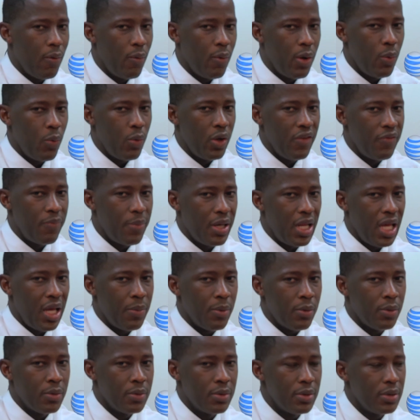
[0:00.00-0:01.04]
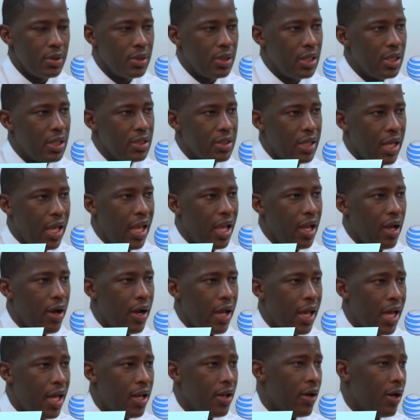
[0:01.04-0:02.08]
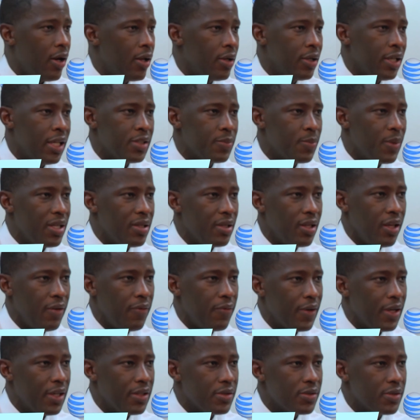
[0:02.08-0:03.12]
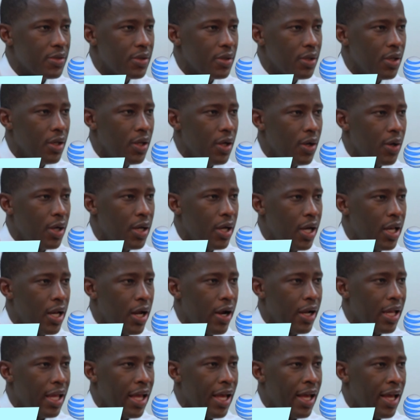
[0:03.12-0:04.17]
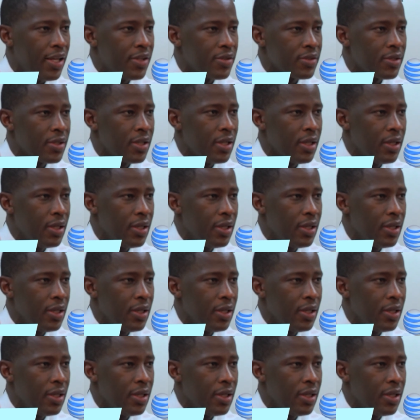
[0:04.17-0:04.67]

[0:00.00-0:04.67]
What we've been able to hang our head on has been defense, you know, and our guys